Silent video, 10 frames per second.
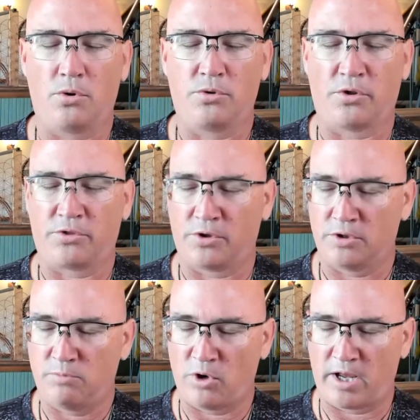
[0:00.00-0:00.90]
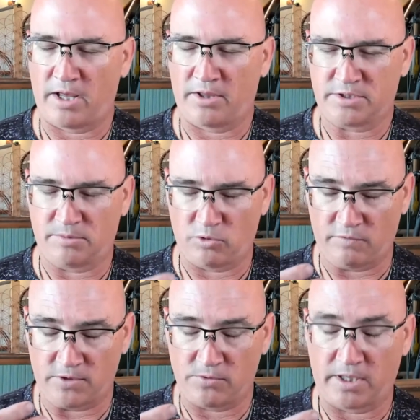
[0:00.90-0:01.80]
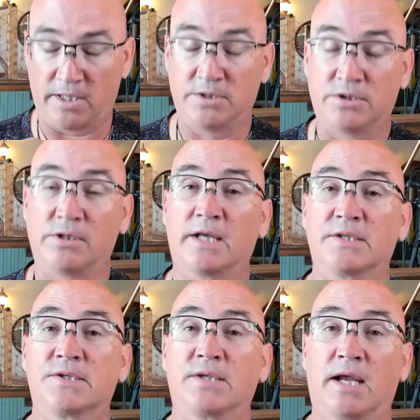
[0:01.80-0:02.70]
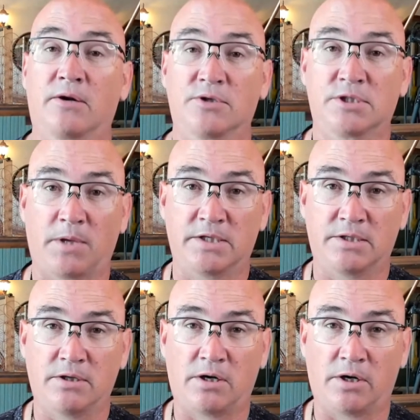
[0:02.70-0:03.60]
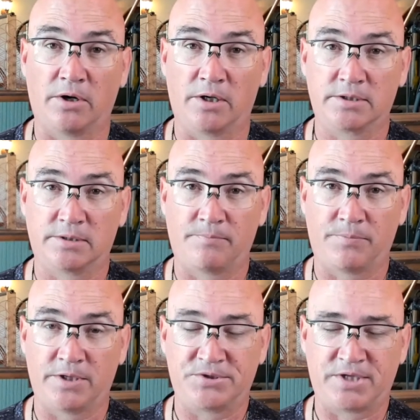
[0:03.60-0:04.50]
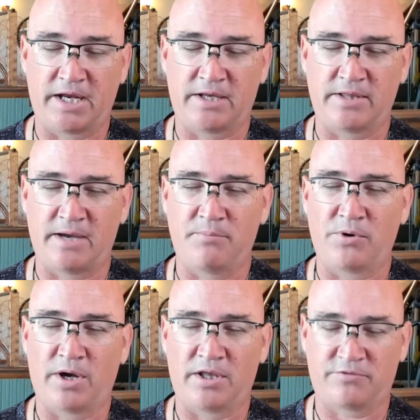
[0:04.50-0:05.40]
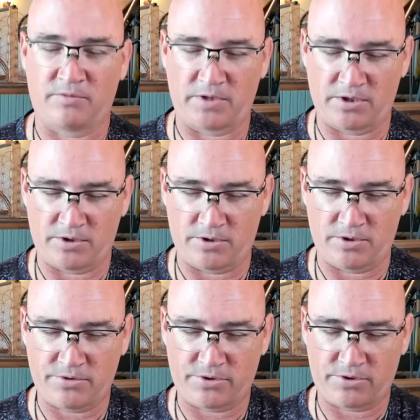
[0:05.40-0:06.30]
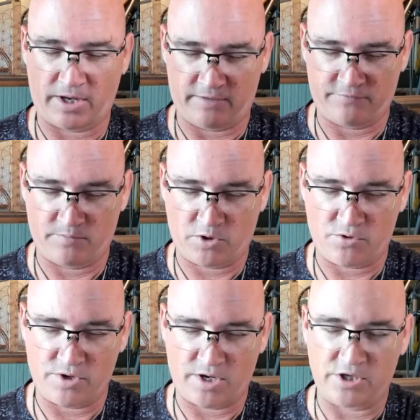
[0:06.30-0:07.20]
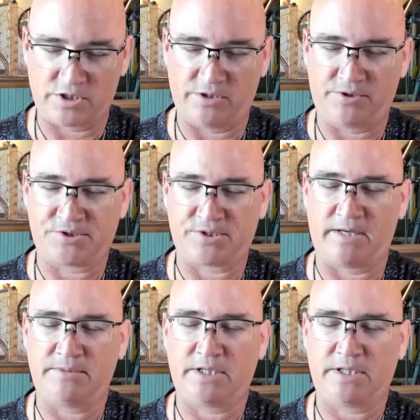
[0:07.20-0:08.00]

The third breath to move you into that sacred space of the heart is taking that breath from the earth and from creation at the same